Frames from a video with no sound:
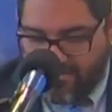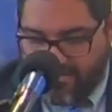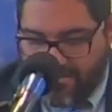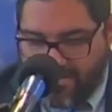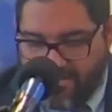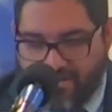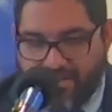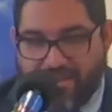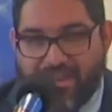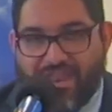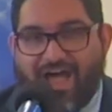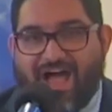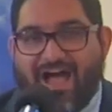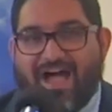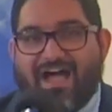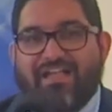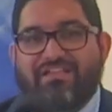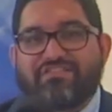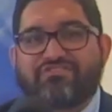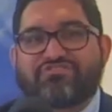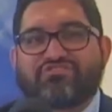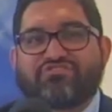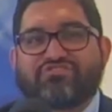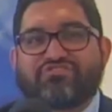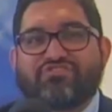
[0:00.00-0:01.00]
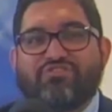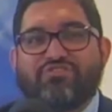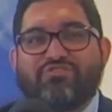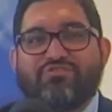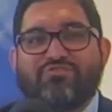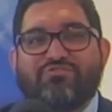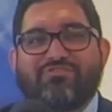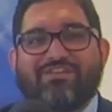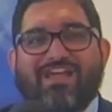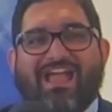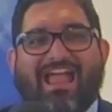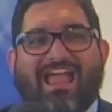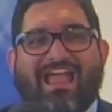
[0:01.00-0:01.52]
Not
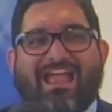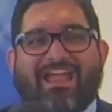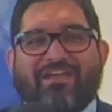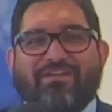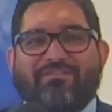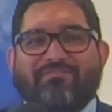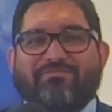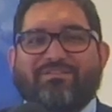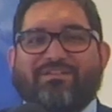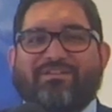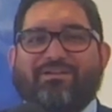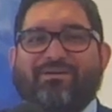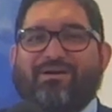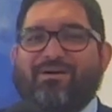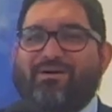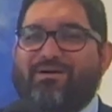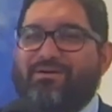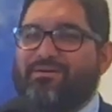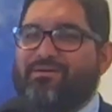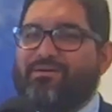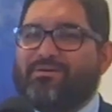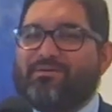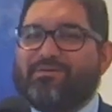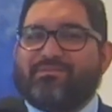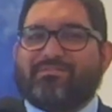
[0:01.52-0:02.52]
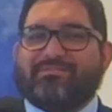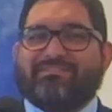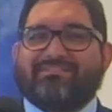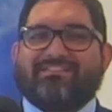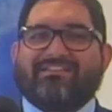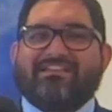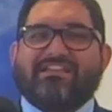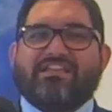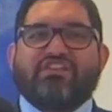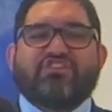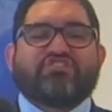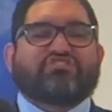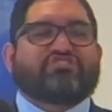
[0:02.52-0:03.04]
soon angry. Uh-oh.
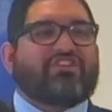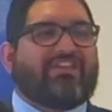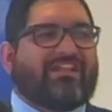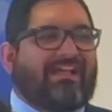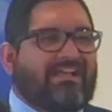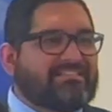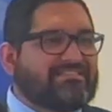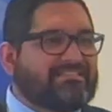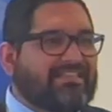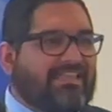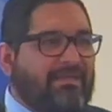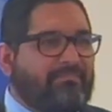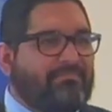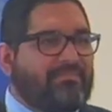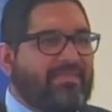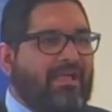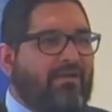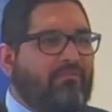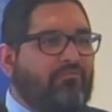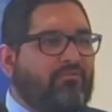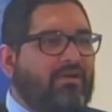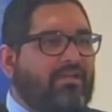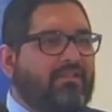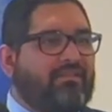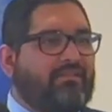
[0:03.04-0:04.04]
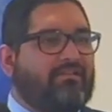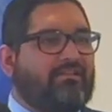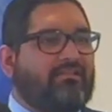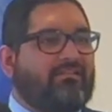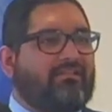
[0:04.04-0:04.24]
Should I skip that one?